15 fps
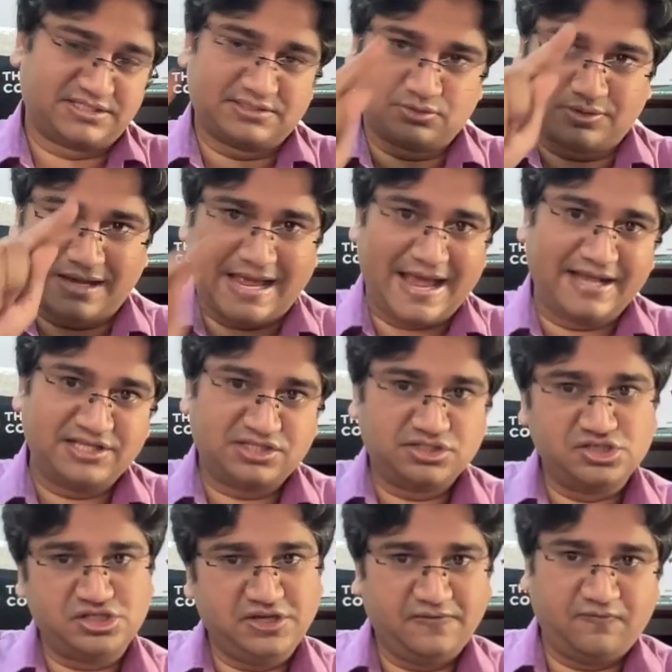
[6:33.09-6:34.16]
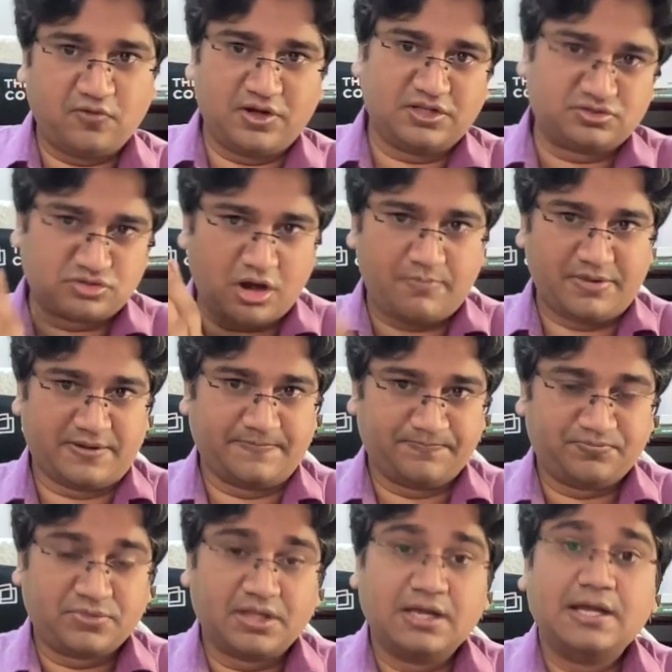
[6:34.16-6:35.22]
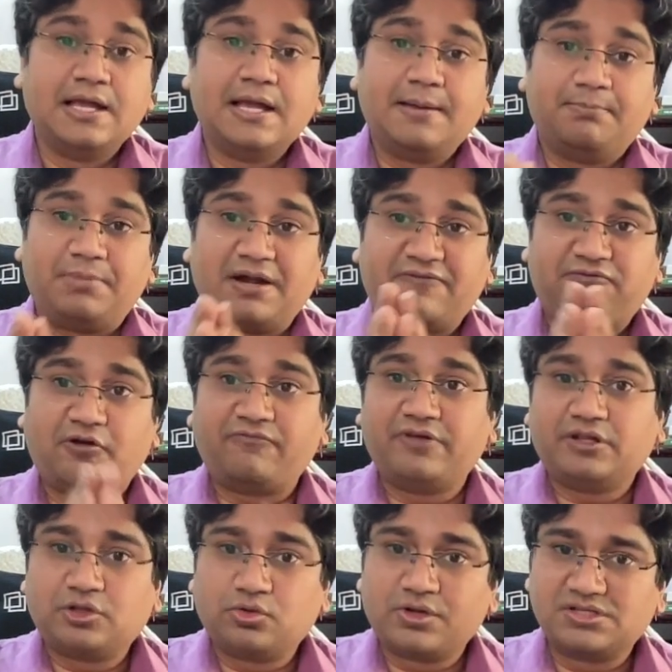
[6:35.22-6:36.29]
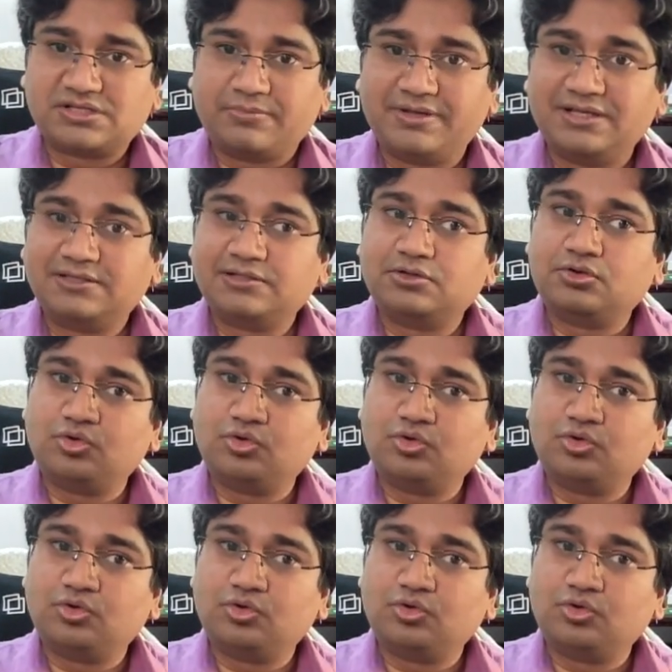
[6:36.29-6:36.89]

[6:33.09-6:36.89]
So Xg4 is common, but from where the rook is coming?